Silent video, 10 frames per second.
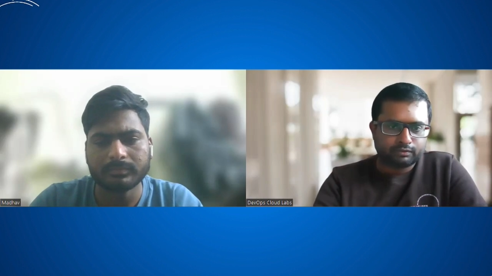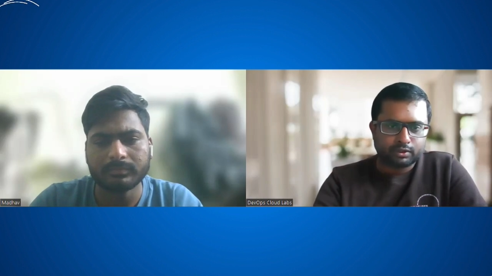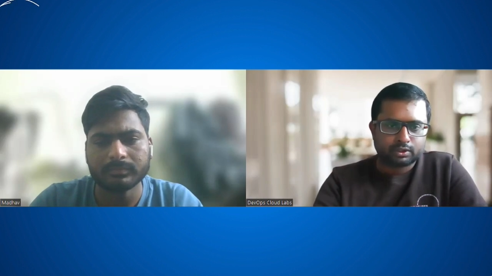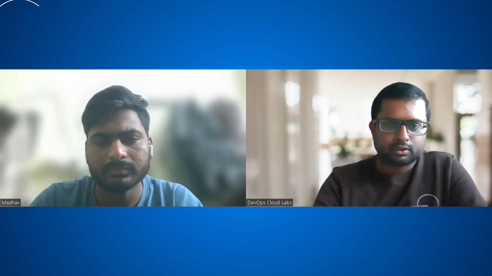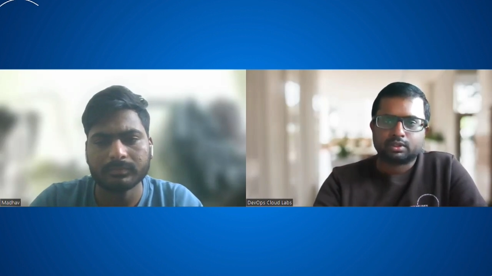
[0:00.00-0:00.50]
Speaker 1: you have
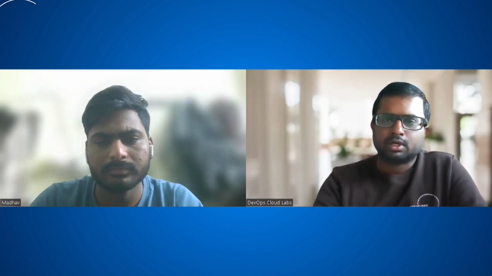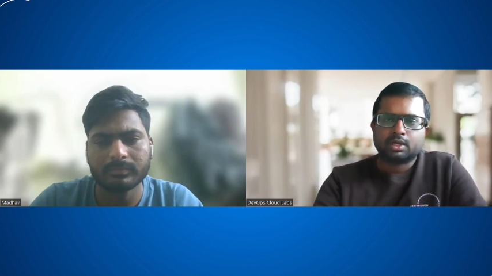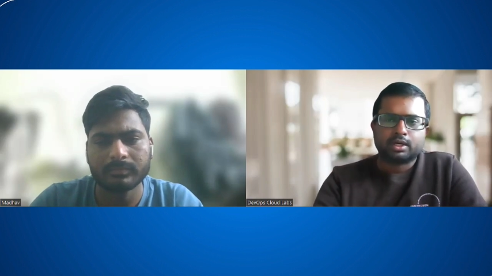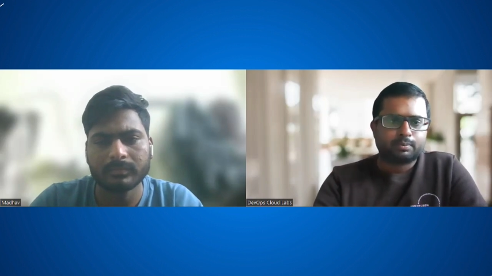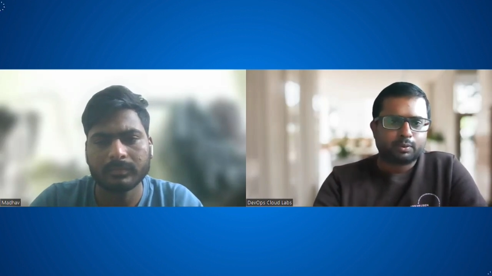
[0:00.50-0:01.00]
worked on.
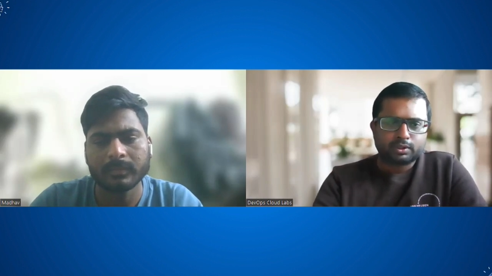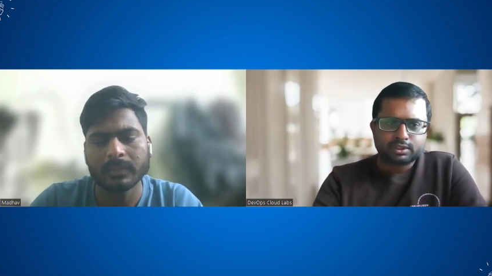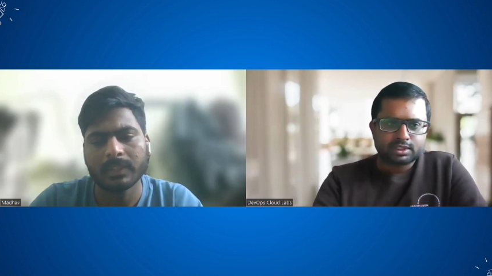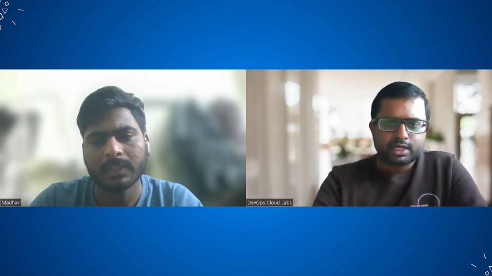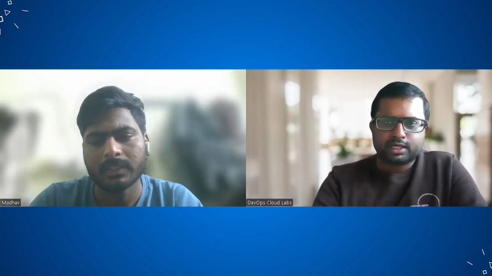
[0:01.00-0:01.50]

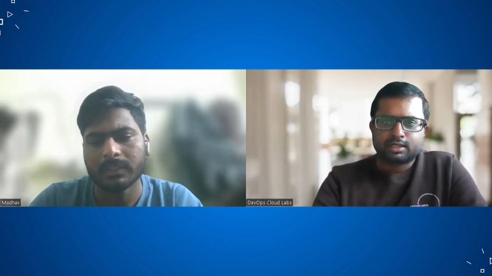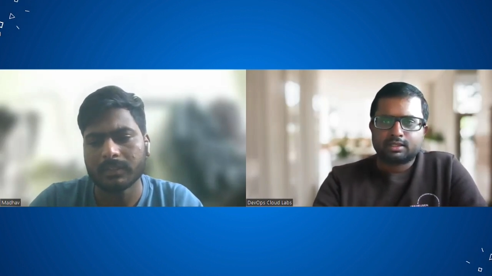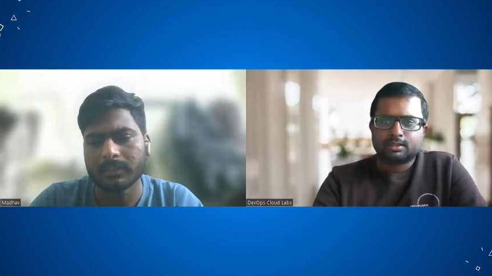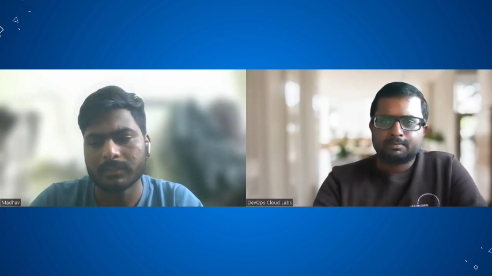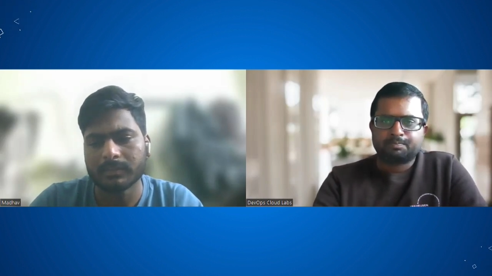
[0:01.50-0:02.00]
Projects like
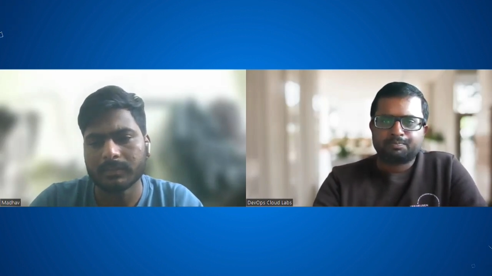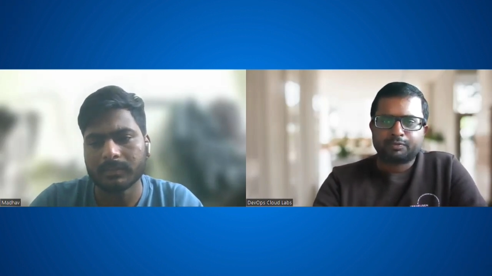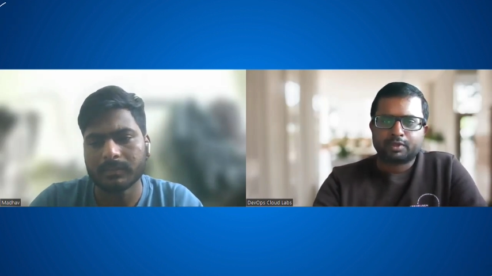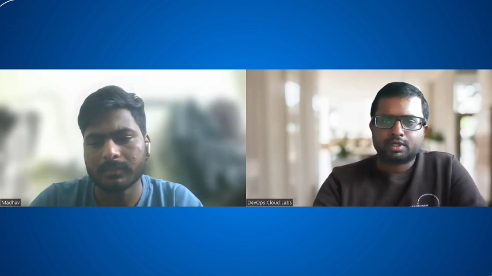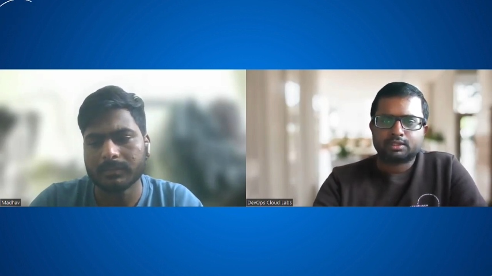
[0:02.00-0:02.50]

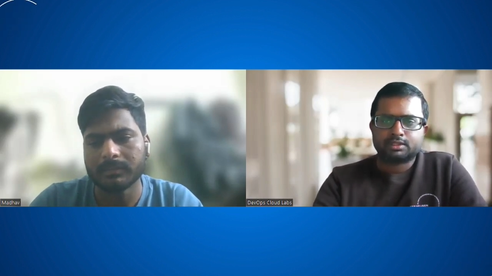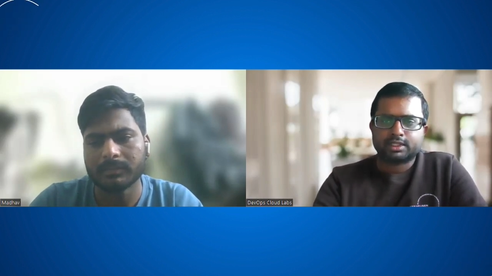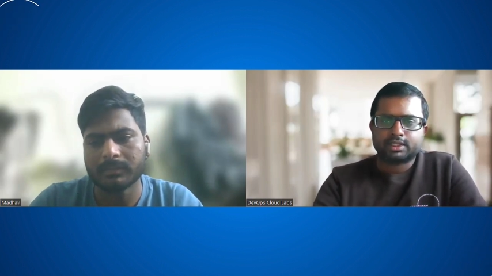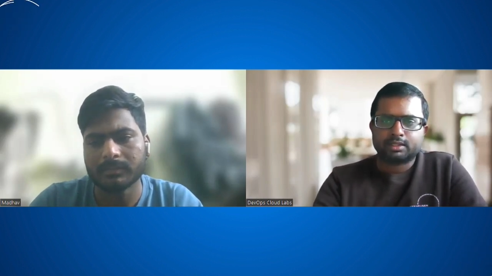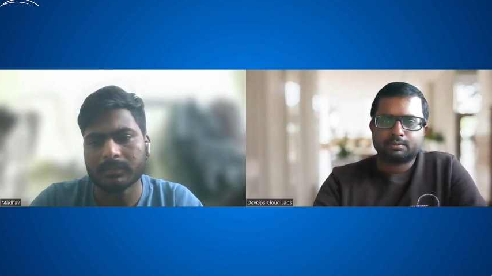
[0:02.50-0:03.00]

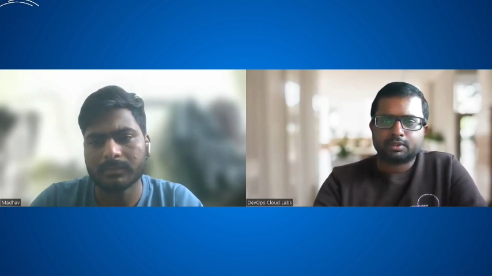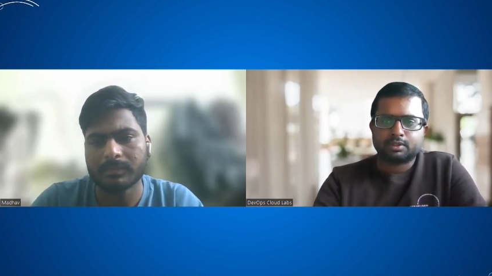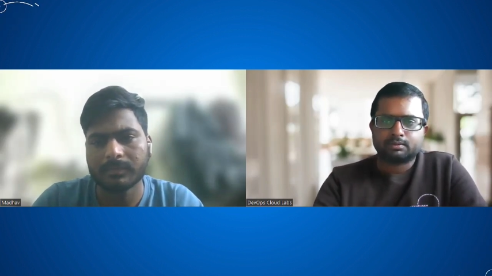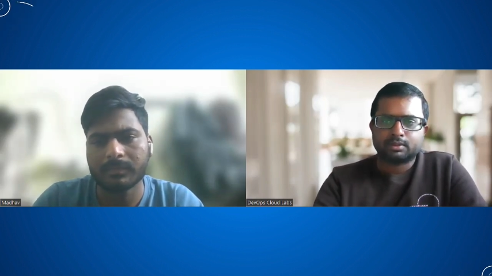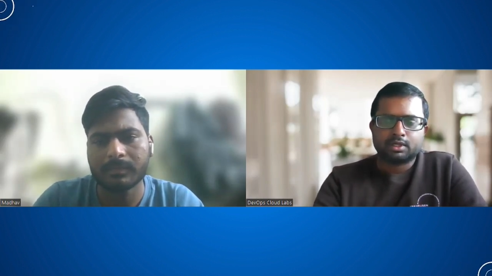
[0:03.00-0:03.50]
setting up
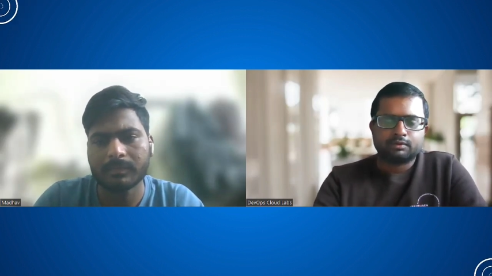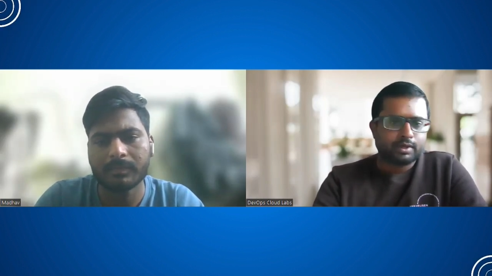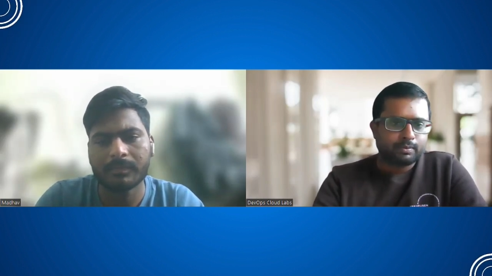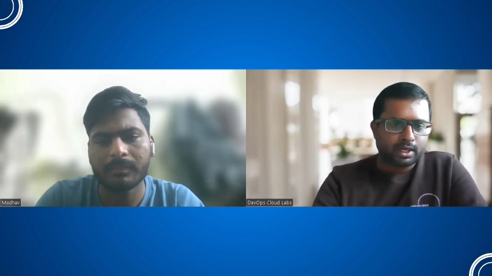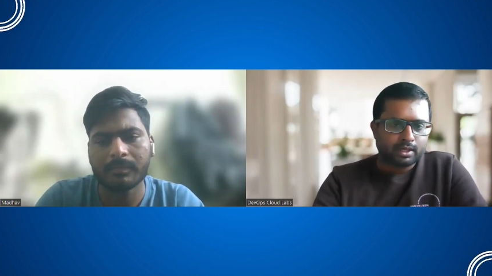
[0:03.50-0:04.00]
a
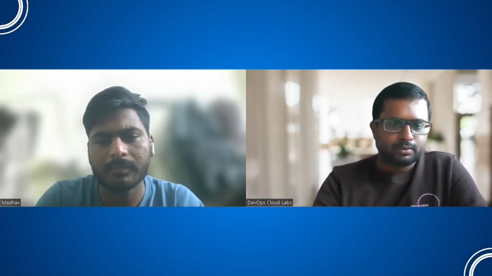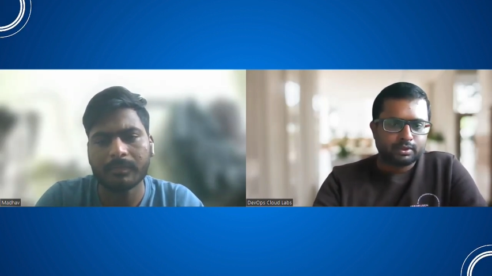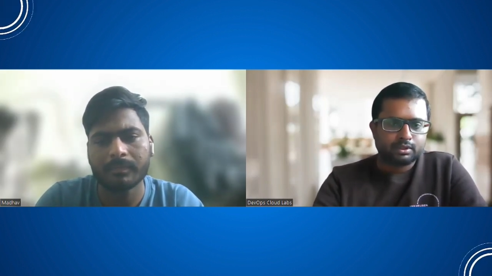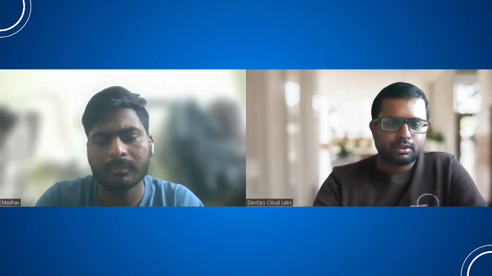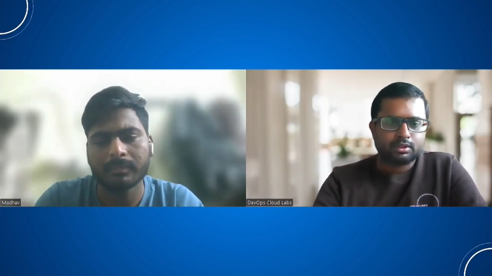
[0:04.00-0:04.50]
web app
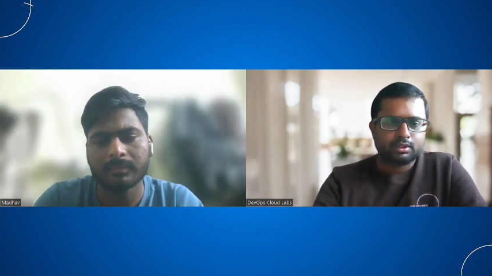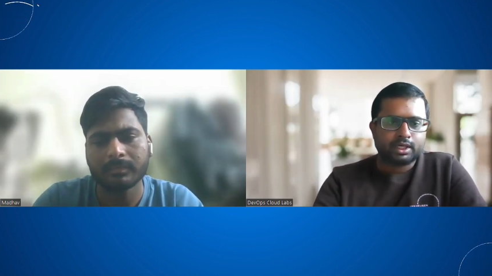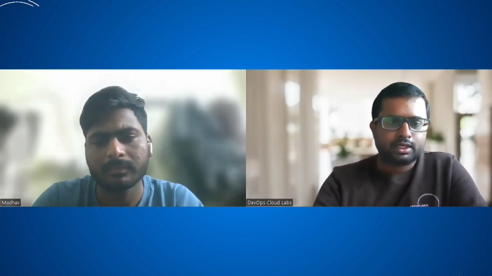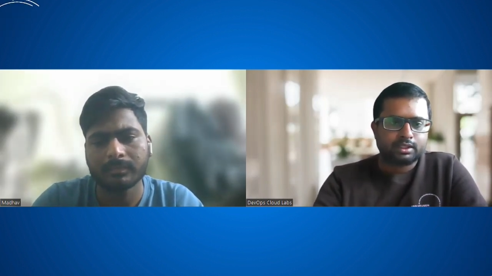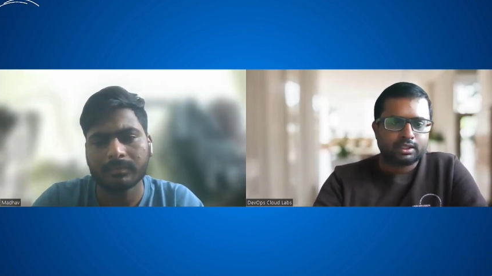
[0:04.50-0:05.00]

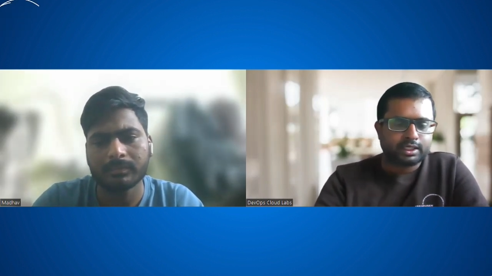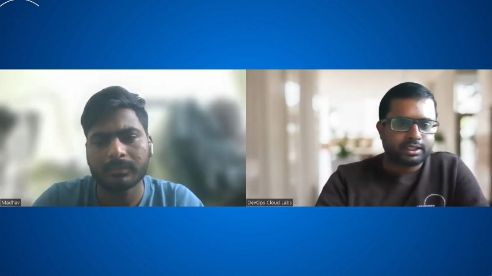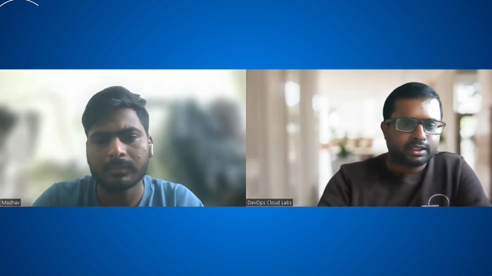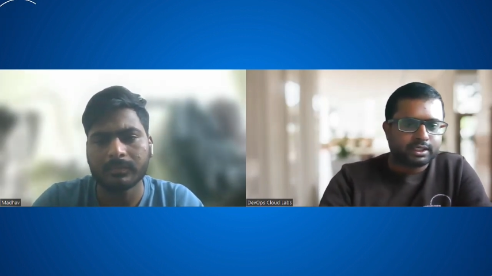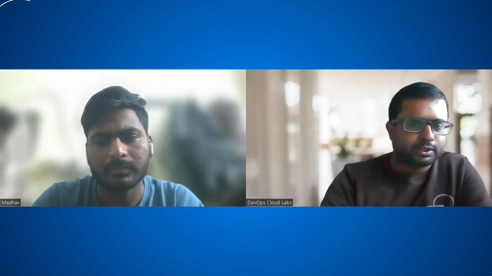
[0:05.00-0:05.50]
and
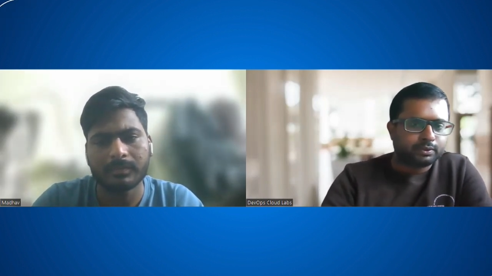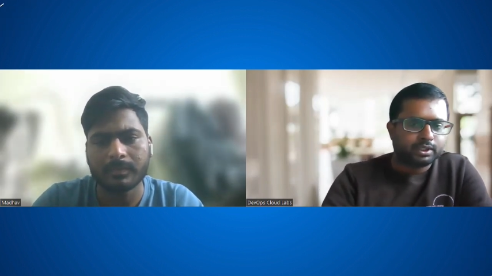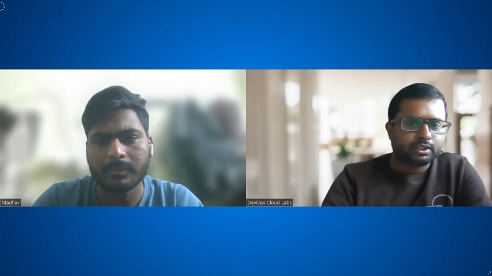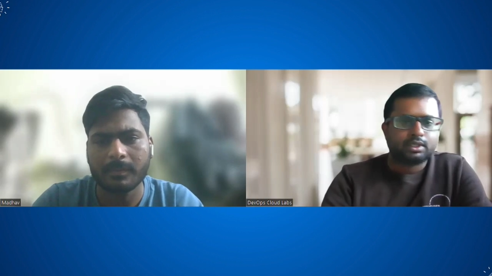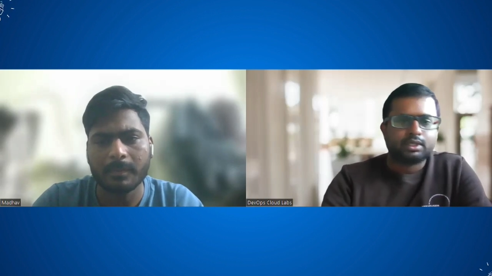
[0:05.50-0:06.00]
creating an
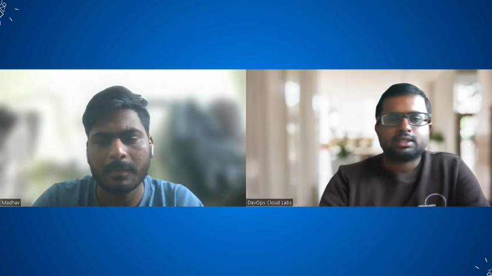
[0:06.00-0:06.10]
end-to-end